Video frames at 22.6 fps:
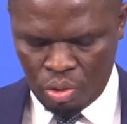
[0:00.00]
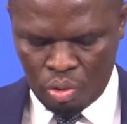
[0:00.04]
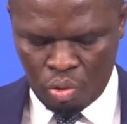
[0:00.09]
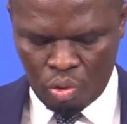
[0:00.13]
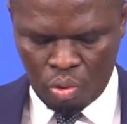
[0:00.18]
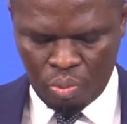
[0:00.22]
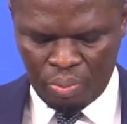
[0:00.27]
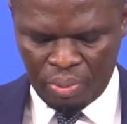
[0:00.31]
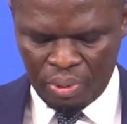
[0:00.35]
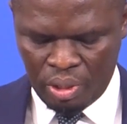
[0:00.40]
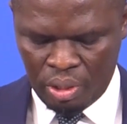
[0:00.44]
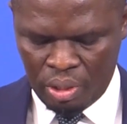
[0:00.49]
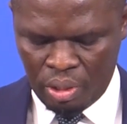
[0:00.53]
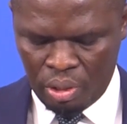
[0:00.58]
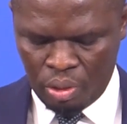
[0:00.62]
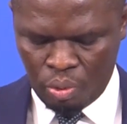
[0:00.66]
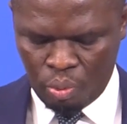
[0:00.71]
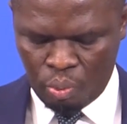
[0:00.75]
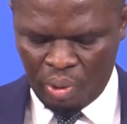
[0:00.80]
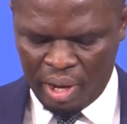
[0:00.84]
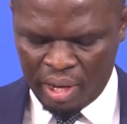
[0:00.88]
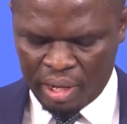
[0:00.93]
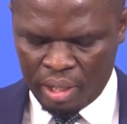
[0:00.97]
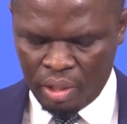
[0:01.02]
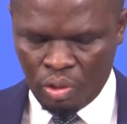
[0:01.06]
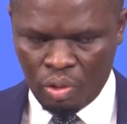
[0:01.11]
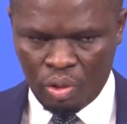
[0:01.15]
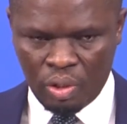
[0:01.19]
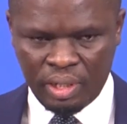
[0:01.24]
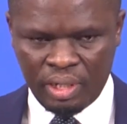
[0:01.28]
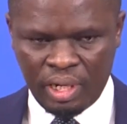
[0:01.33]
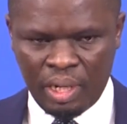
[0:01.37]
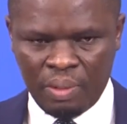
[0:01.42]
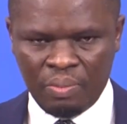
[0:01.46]
We'll be working
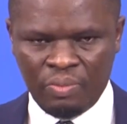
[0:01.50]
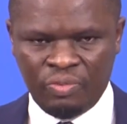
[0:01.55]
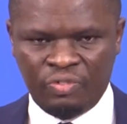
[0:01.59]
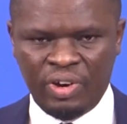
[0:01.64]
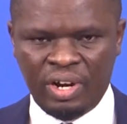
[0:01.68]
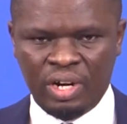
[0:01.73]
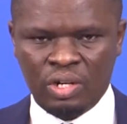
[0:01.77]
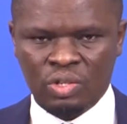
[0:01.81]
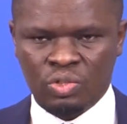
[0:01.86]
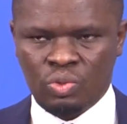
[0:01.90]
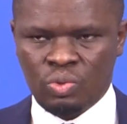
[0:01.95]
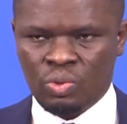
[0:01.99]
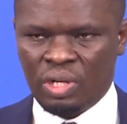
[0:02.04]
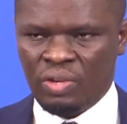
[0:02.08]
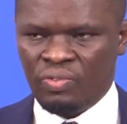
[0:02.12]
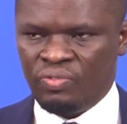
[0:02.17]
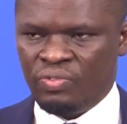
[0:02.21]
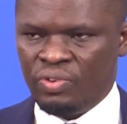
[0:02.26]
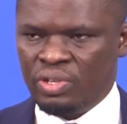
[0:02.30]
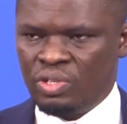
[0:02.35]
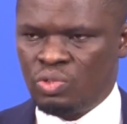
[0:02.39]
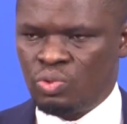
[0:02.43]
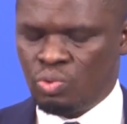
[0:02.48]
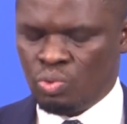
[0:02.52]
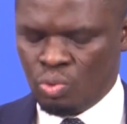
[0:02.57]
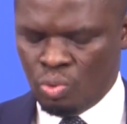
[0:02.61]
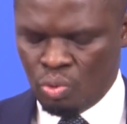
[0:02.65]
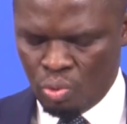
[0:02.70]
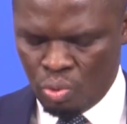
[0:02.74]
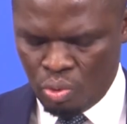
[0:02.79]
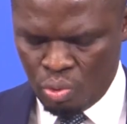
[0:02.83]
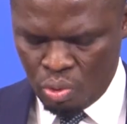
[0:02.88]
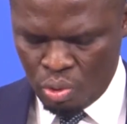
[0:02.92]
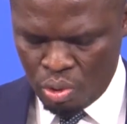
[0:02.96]
on them very soon. The phase
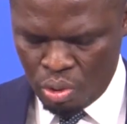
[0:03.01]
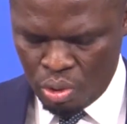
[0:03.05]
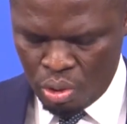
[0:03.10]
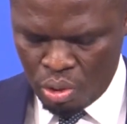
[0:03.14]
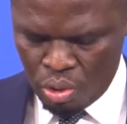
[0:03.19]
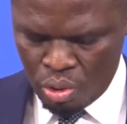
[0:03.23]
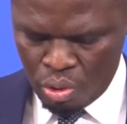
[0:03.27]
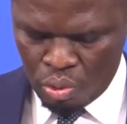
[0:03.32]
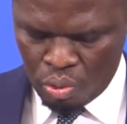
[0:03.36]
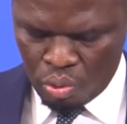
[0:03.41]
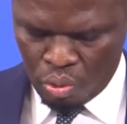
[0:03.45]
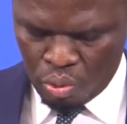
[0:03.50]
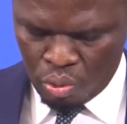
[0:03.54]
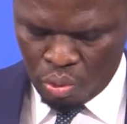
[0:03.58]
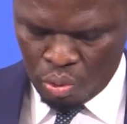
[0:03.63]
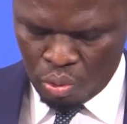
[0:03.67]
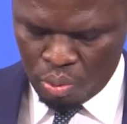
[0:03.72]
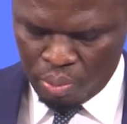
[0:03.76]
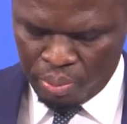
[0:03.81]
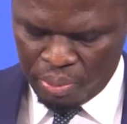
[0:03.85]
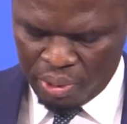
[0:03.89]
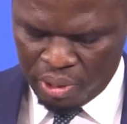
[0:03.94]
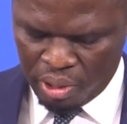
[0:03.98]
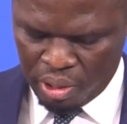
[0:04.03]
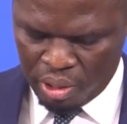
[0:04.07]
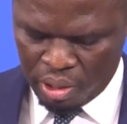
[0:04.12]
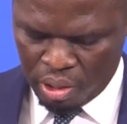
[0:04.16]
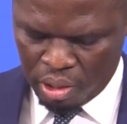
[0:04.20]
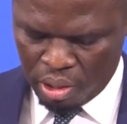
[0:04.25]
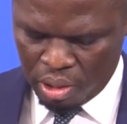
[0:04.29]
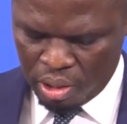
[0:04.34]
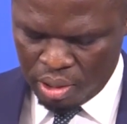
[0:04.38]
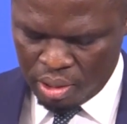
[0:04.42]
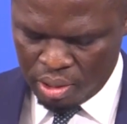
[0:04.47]
two will be
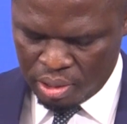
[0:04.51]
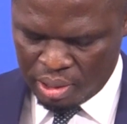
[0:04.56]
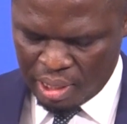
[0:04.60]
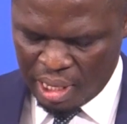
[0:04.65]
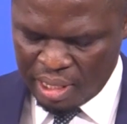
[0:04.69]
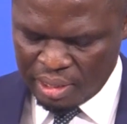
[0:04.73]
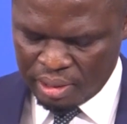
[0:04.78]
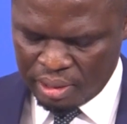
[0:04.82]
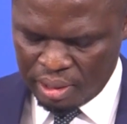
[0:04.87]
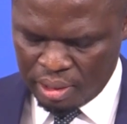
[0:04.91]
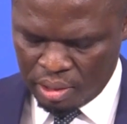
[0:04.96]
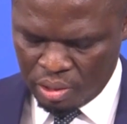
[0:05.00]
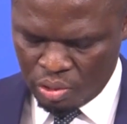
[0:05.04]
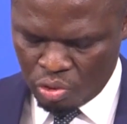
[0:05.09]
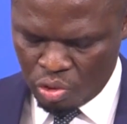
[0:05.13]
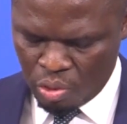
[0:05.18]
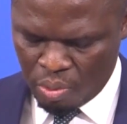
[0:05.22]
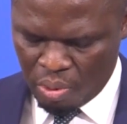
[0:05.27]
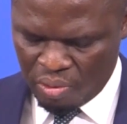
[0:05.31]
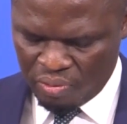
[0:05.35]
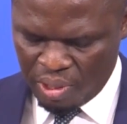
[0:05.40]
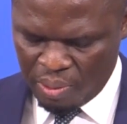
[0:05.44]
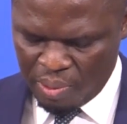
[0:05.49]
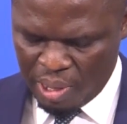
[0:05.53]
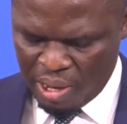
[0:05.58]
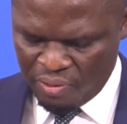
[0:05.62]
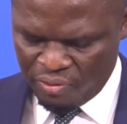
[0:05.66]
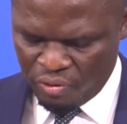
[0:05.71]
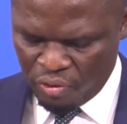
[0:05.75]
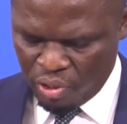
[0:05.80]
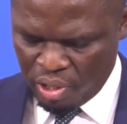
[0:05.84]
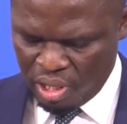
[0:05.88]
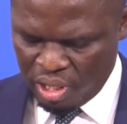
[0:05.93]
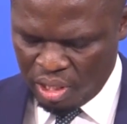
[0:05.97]
starting. Some of them
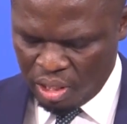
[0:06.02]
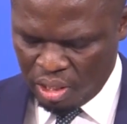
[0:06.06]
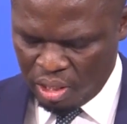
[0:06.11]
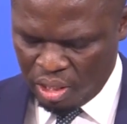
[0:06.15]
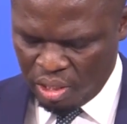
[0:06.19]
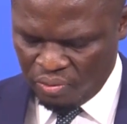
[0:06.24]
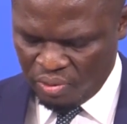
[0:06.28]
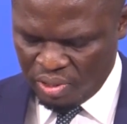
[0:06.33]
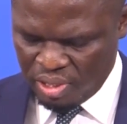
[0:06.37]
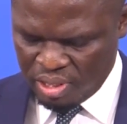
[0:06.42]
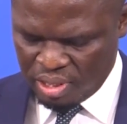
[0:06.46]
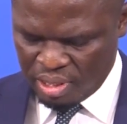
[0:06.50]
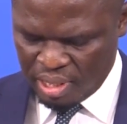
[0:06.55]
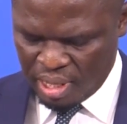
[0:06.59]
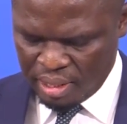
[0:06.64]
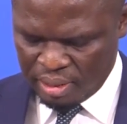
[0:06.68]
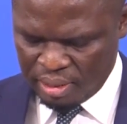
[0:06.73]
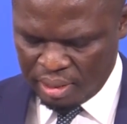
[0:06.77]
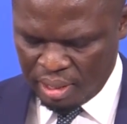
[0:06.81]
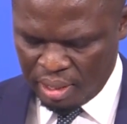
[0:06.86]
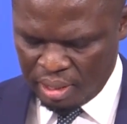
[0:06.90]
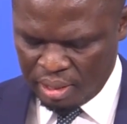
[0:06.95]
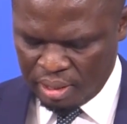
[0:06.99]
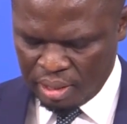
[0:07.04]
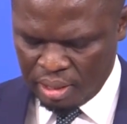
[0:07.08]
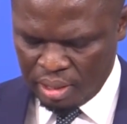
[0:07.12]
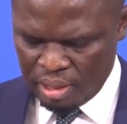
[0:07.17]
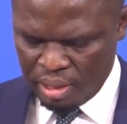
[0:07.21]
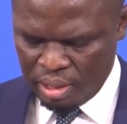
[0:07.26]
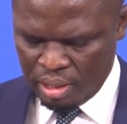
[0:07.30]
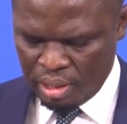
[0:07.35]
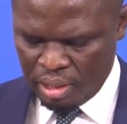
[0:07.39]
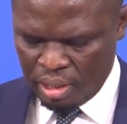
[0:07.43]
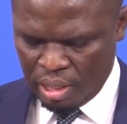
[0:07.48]
have already even started,
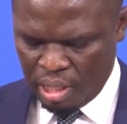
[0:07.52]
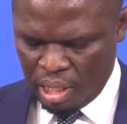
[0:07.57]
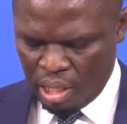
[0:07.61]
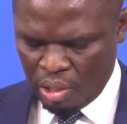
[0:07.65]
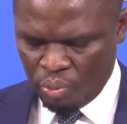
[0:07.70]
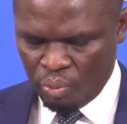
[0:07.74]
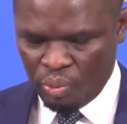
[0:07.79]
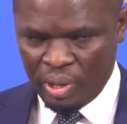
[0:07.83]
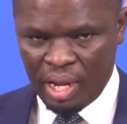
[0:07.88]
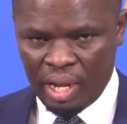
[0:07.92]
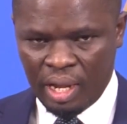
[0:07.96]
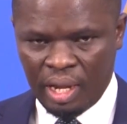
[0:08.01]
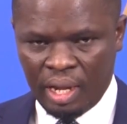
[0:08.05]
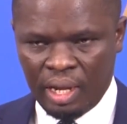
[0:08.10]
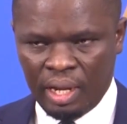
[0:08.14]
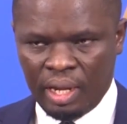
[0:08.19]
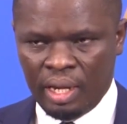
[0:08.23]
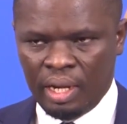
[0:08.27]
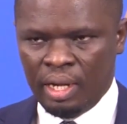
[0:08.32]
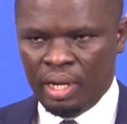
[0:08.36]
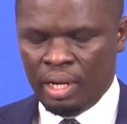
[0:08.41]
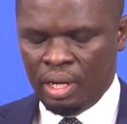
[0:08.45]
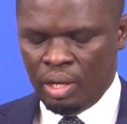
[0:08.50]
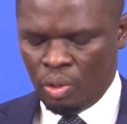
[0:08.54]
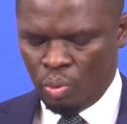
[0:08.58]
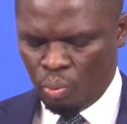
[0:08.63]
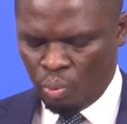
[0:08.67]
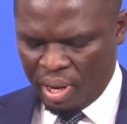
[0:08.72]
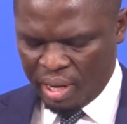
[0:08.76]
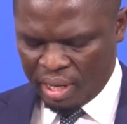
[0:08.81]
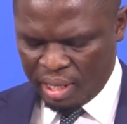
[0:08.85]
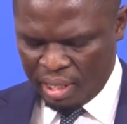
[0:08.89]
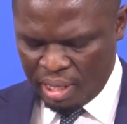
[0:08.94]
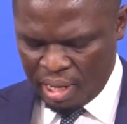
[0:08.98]
and we are
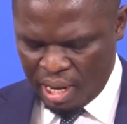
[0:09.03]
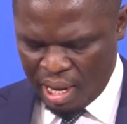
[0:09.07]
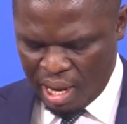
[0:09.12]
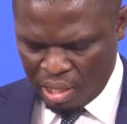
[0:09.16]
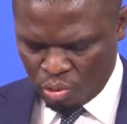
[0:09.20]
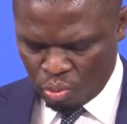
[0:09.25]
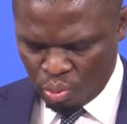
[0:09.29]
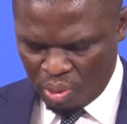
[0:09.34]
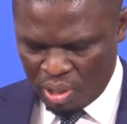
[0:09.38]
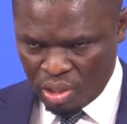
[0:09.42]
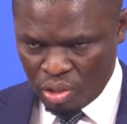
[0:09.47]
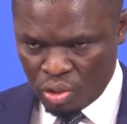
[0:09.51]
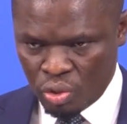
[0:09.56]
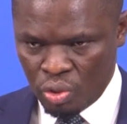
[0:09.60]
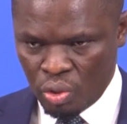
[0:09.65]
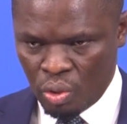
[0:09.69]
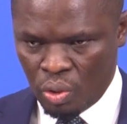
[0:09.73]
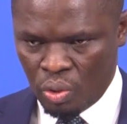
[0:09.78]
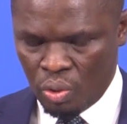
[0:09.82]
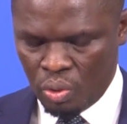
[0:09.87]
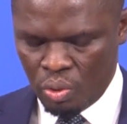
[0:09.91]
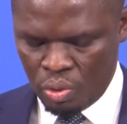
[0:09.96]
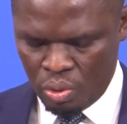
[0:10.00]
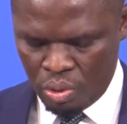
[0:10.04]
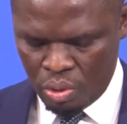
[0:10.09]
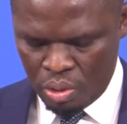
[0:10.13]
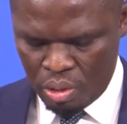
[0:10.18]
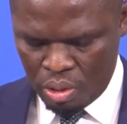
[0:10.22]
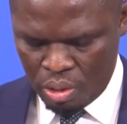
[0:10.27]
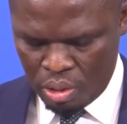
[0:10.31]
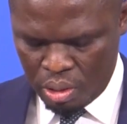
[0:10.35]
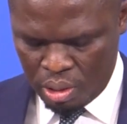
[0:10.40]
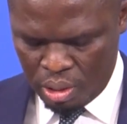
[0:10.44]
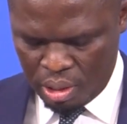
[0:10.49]
working hard to ensure
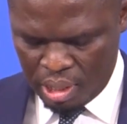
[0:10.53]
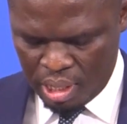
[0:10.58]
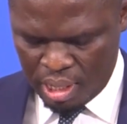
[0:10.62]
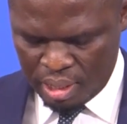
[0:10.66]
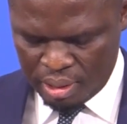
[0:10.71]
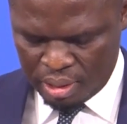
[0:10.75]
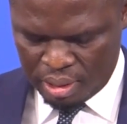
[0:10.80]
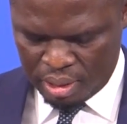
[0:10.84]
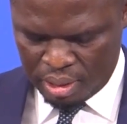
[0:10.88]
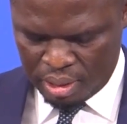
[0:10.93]
that